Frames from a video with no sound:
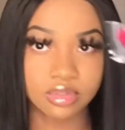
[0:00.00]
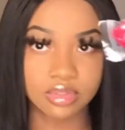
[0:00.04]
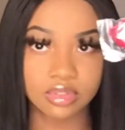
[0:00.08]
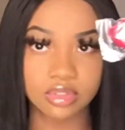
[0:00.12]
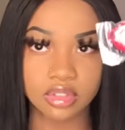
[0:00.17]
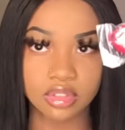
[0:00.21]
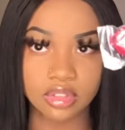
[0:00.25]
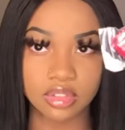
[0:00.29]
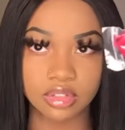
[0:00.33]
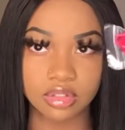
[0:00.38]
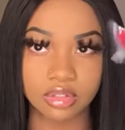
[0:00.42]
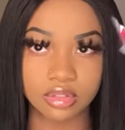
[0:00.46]
the
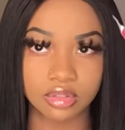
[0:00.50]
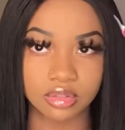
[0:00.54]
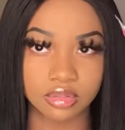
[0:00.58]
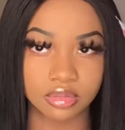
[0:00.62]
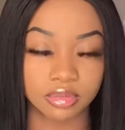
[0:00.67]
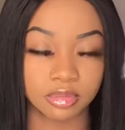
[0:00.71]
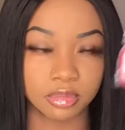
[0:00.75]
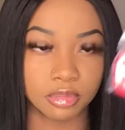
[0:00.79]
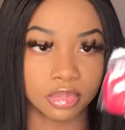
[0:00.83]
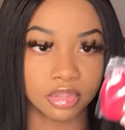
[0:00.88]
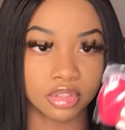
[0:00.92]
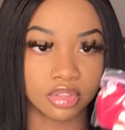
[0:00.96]
little
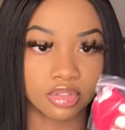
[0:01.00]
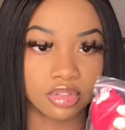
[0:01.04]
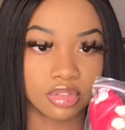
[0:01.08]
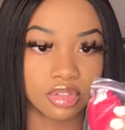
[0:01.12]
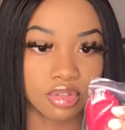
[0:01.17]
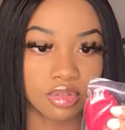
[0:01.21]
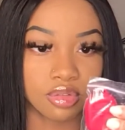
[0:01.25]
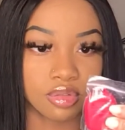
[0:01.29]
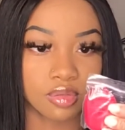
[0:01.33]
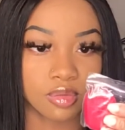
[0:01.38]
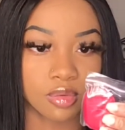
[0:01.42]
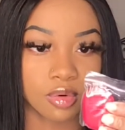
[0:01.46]

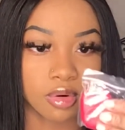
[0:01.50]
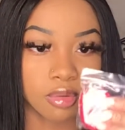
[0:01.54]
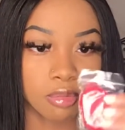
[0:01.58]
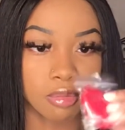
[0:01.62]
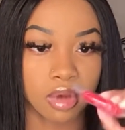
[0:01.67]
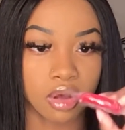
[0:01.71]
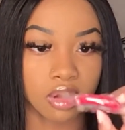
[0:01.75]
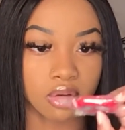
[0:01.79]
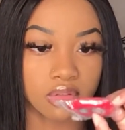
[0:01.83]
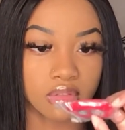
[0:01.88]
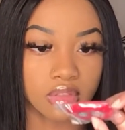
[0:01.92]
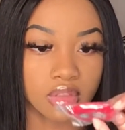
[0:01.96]
Bluetooth
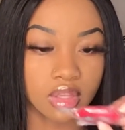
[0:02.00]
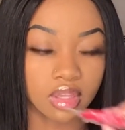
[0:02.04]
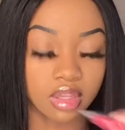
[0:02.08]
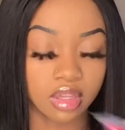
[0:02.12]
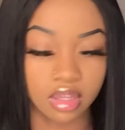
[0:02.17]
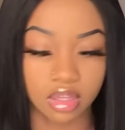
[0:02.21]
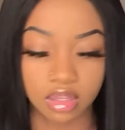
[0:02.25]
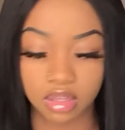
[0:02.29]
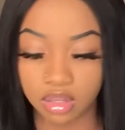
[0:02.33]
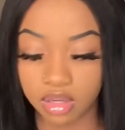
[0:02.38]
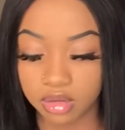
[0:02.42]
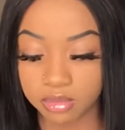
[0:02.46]
remote
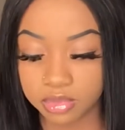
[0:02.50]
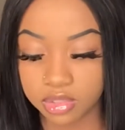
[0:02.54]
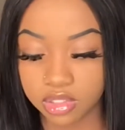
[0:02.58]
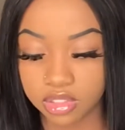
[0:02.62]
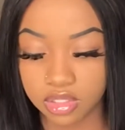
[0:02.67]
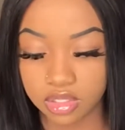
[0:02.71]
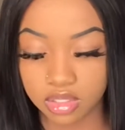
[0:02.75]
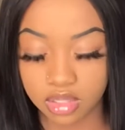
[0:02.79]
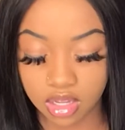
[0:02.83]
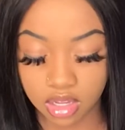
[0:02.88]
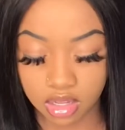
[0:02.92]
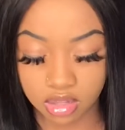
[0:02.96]
thing, I'm gonna
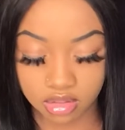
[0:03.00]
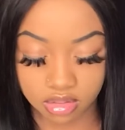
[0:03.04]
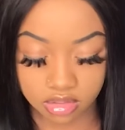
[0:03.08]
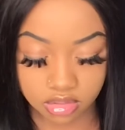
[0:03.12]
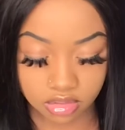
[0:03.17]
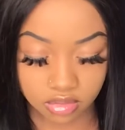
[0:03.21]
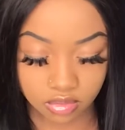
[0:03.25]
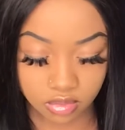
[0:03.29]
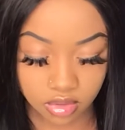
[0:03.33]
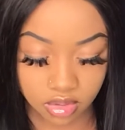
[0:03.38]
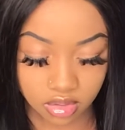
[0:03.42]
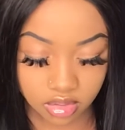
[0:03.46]
see how
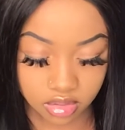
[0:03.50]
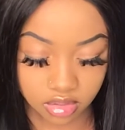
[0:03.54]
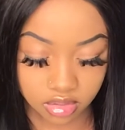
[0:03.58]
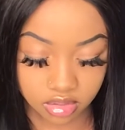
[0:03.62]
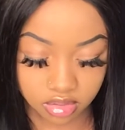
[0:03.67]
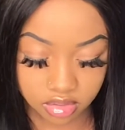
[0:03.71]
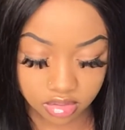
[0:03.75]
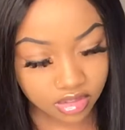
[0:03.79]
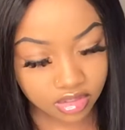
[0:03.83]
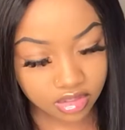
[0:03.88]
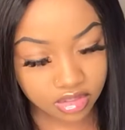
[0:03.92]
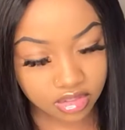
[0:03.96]
this
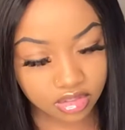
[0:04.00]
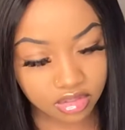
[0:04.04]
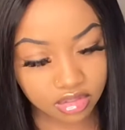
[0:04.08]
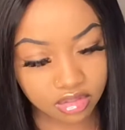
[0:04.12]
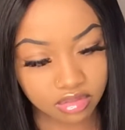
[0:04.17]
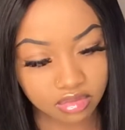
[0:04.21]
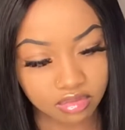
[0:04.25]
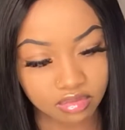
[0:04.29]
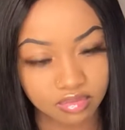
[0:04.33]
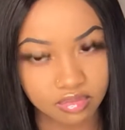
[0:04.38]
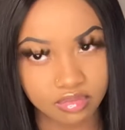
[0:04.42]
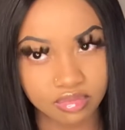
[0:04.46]
works. Is this
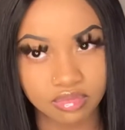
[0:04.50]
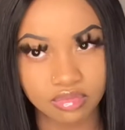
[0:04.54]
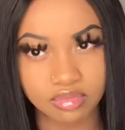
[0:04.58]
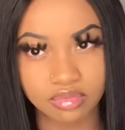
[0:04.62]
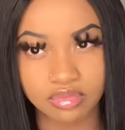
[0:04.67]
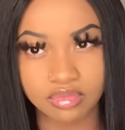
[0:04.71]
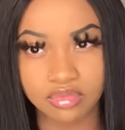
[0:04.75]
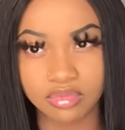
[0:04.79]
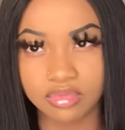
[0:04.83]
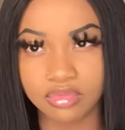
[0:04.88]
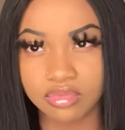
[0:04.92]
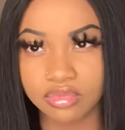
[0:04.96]

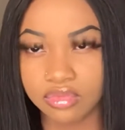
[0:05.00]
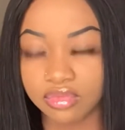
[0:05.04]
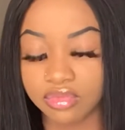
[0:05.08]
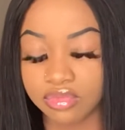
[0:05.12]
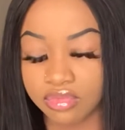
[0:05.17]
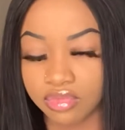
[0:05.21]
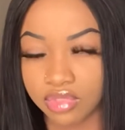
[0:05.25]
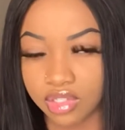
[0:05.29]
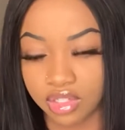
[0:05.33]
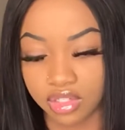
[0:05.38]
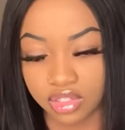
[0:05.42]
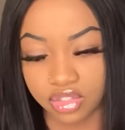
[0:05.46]

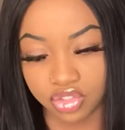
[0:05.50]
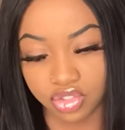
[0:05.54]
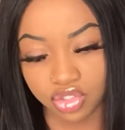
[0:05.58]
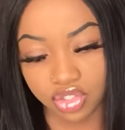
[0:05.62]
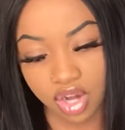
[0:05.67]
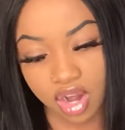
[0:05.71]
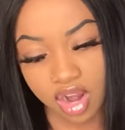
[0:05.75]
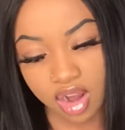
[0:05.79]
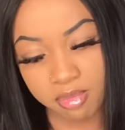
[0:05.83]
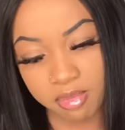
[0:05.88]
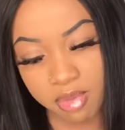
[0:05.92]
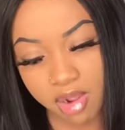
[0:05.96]
a
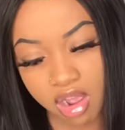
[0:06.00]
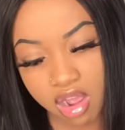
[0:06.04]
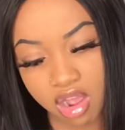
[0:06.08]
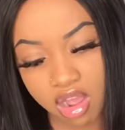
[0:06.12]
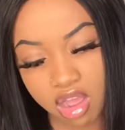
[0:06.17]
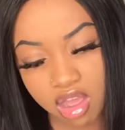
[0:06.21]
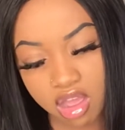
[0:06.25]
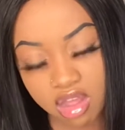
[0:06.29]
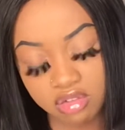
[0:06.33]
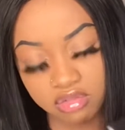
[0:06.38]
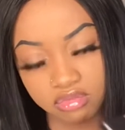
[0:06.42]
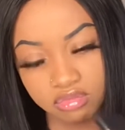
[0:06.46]

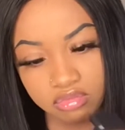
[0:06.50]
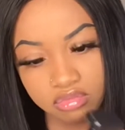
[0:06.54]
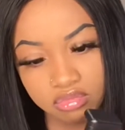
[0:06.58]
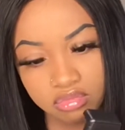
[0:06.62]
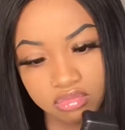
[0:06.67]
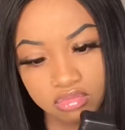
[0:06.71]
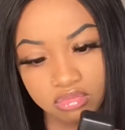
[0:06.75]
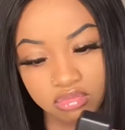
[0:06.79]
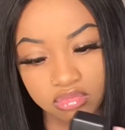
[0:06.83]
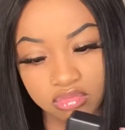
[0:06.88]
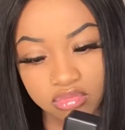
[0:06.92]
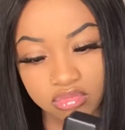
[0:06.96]
tripod?
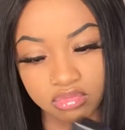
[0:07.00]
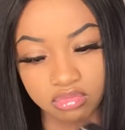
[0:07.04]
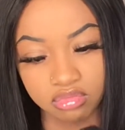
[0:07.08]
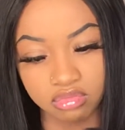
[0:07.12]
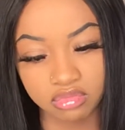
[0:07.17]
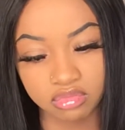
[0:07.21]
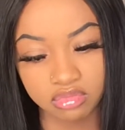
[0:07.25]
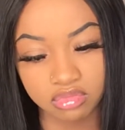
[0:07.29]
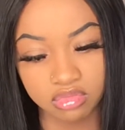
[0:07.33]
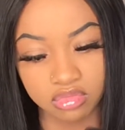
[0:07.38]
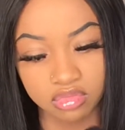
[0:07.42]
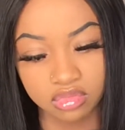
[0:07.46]

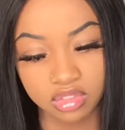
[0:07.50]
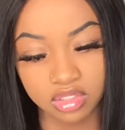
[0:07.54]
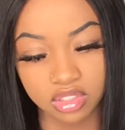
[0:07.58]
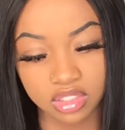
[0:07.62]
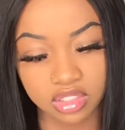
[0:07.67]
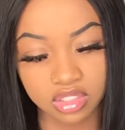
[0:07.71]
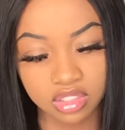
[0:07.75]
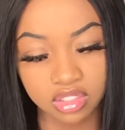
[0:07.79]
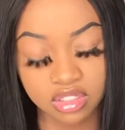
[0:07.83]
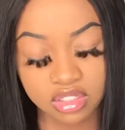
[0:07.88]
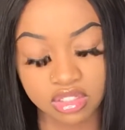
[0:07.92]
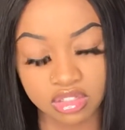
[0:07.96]

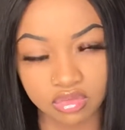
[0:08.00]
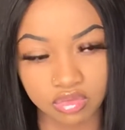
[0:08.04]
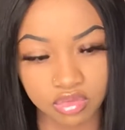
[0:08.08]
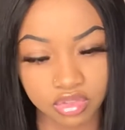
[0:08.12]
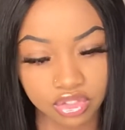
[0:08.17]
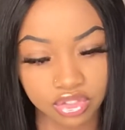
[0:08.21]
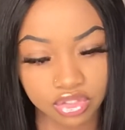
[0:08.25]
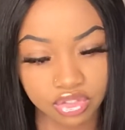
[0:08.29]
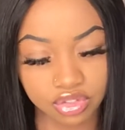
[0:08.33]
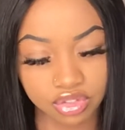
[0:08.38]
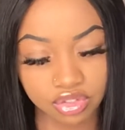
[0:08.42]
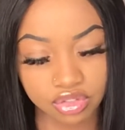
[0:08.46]
Is this
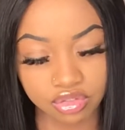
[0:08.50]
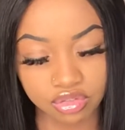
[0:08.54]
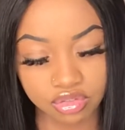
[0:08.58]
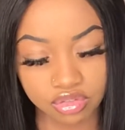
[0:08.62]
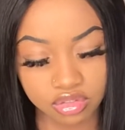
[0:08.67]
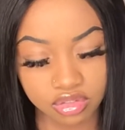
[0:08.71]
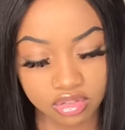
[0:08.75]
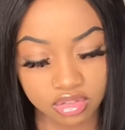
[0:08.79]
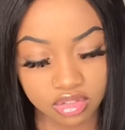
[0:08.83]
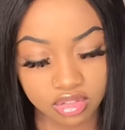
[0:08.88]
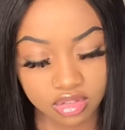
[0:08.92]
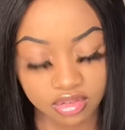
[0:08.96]
what you
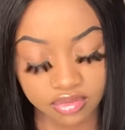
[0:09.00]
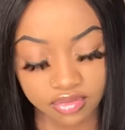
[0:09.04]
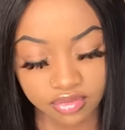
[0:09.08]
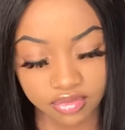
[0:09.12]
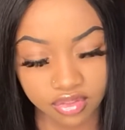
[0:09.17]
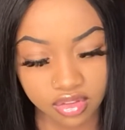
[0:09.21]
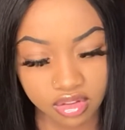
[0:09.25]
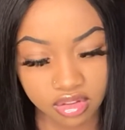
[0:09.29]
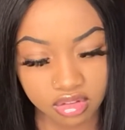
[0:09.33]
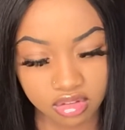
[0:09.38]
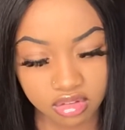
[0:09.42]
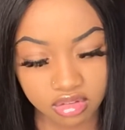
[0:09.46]
use to
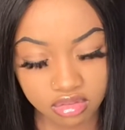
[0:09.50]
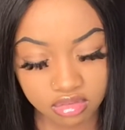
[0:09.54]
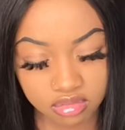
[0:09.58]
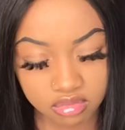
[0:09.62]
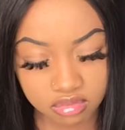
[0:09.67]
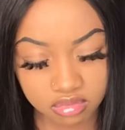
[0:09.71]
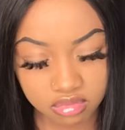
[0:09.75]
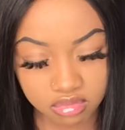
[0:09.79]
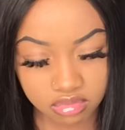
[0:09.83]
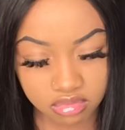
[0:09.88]
film?